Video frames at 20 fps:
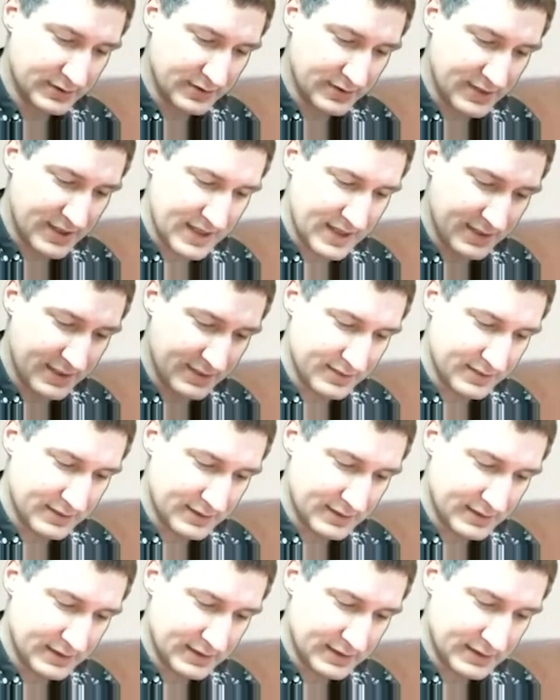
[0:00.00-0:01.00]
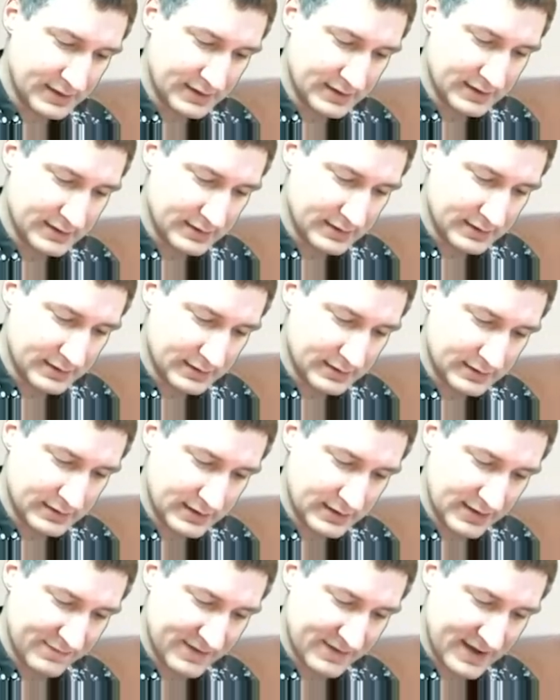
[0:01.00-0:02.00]
that
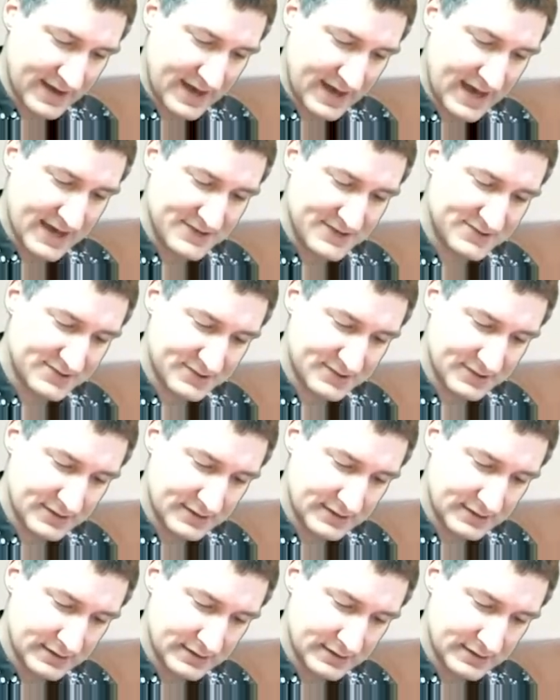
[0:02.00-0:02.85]
if I ask,